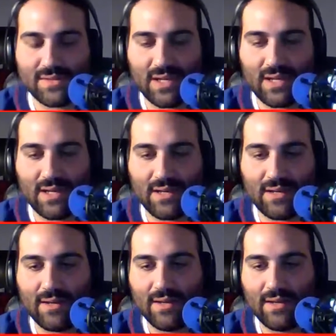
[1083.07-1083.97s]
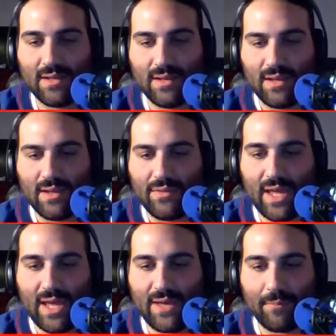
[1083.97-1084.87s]
they
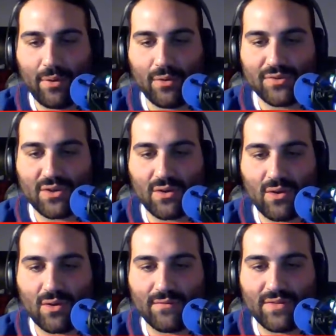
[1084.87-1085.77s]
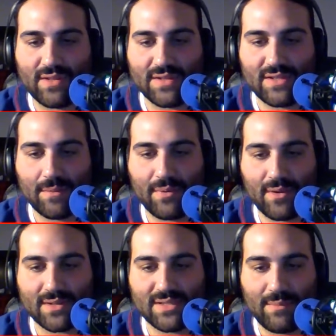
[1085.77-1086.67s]
have a poster art of the Disney
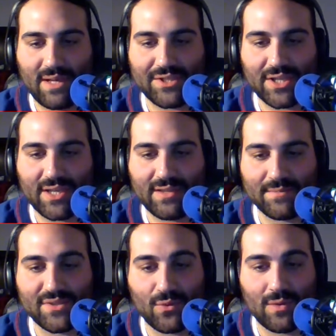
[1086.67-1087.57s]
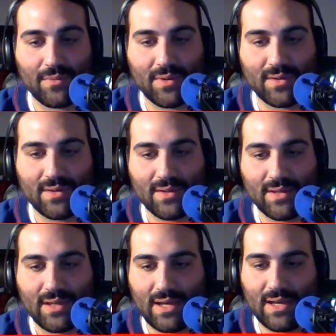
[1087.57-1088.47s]
Parks and the Magic Kingdom storybook.
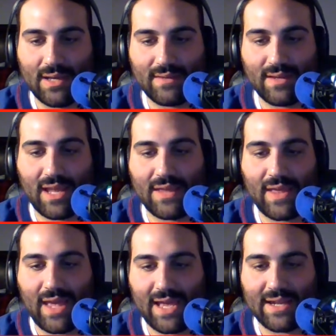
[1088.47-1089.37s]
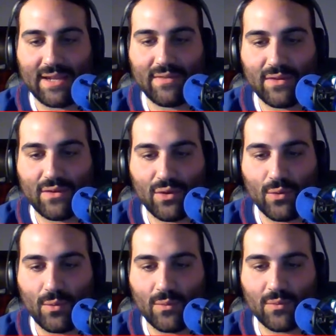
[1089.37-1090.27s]
Today they added the new
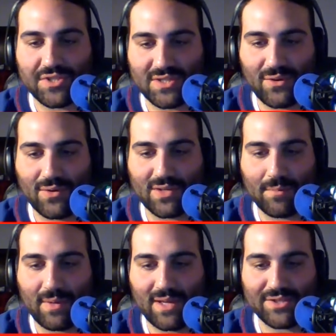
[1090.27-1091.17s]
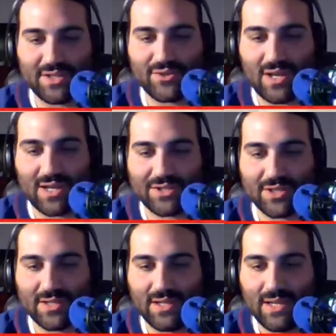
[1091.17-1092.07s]
one, which is the Haunted Mansion
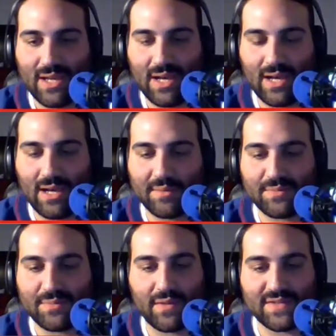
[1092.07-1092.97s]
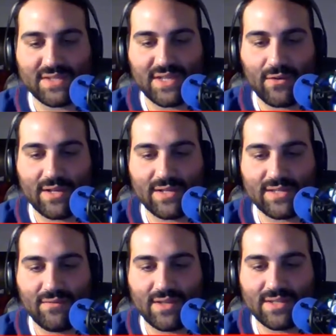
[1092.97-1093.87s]
attraction. It's part of the series
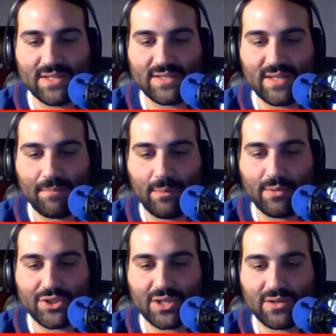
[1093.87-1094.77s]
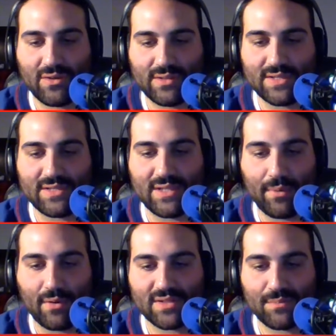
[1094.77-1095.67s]
of the Disney publishing called Disney
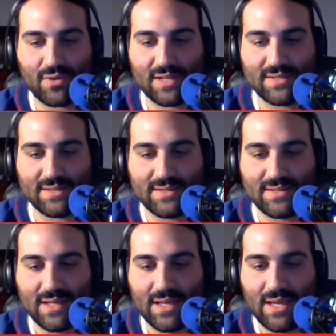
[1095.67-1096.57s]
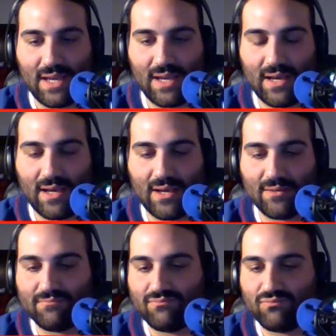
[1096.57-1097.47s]
Parks Presents.
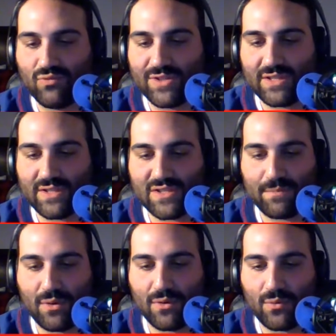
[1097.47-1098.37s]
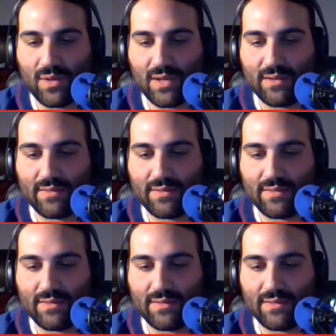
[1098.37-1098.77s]
Uh, Recently spoke with